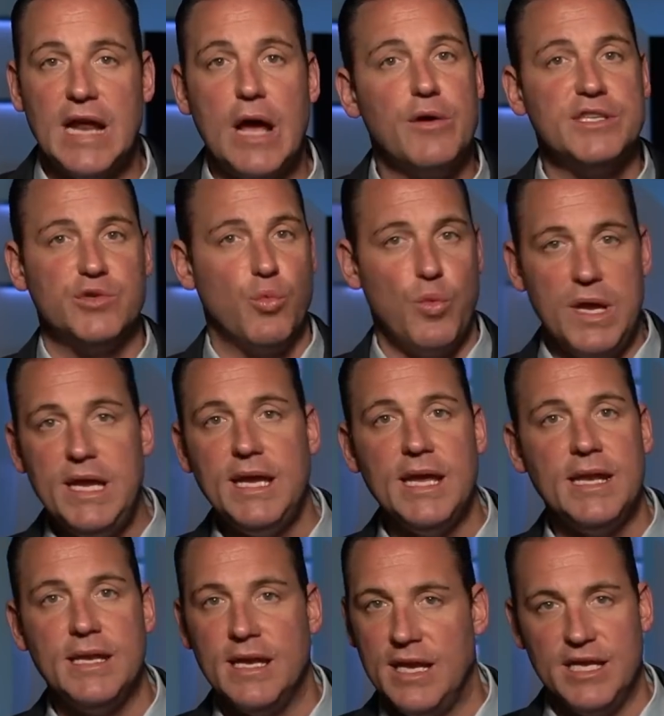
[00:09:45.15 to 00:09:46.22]
now is
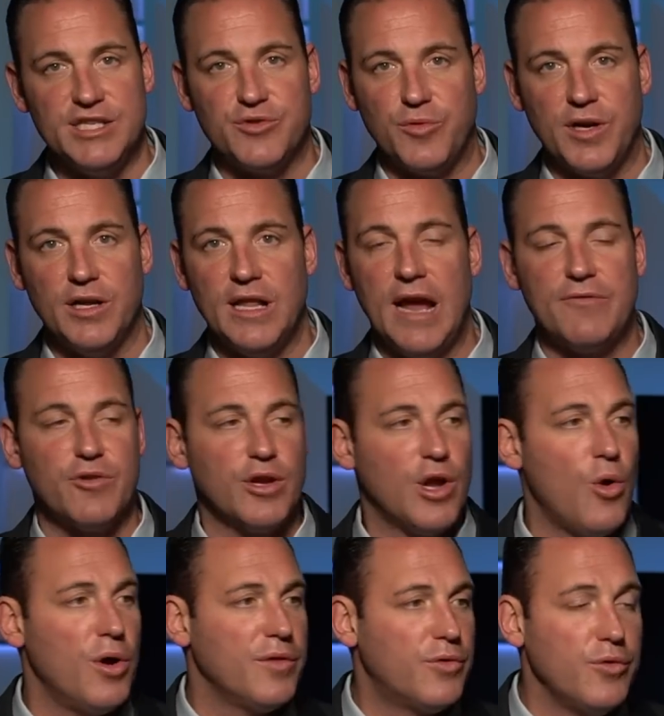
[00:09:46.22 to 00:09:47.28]
weakened in Israel after going